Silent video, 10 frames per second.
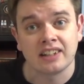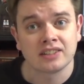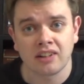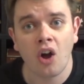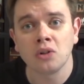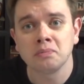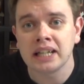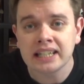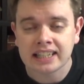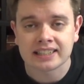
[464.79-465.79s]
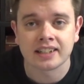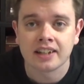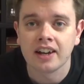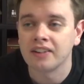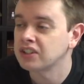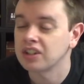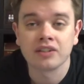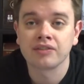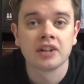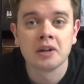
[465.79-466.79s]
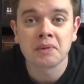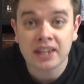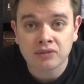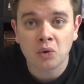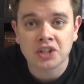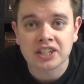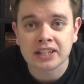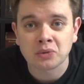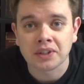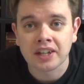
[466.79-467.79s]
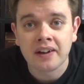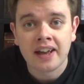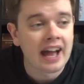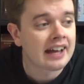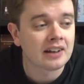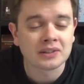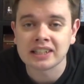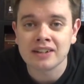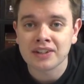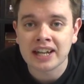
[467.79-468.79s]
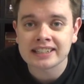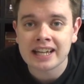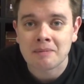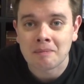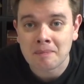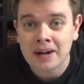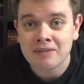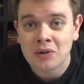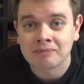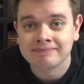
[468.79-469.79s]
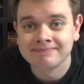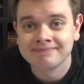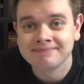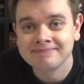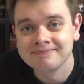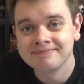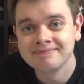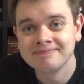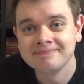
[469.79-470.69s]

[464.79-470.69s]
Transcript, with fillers: There's a whole playlist of stuff. But thanks for watching this one though, and I'll see you for the next game. Bye everyone.